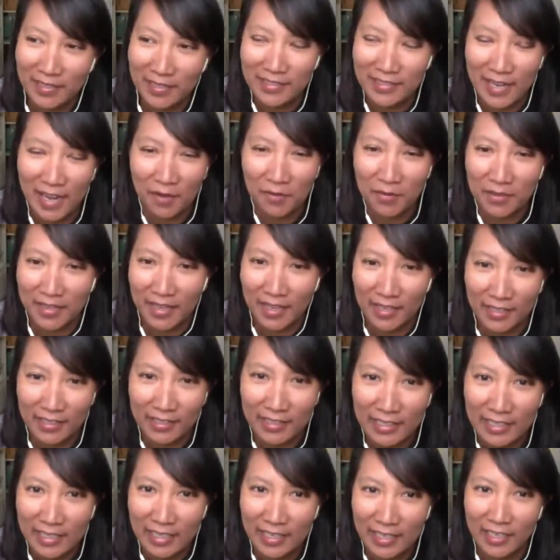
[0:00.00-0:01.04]
today with
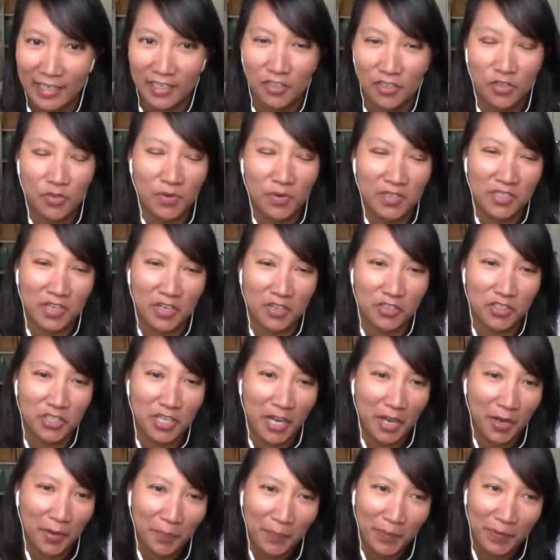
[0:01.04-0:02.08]
Ellen Keene, who is our
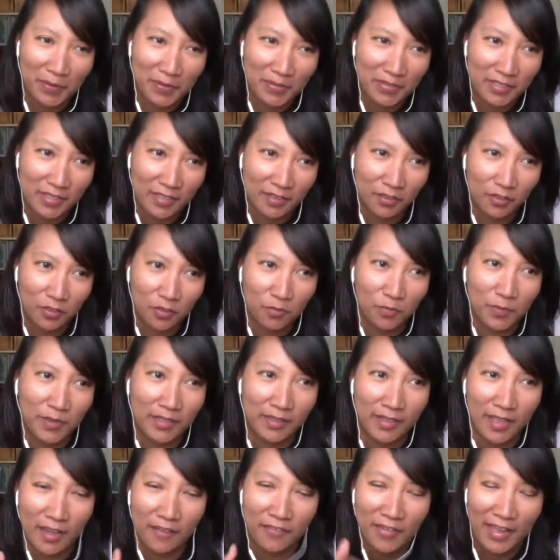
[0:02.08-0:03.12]
chairperson, whom
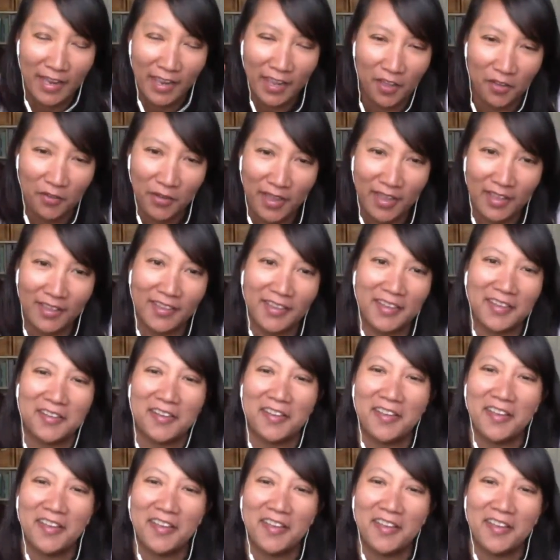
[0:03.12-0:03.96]
we love. Hello, Ellen.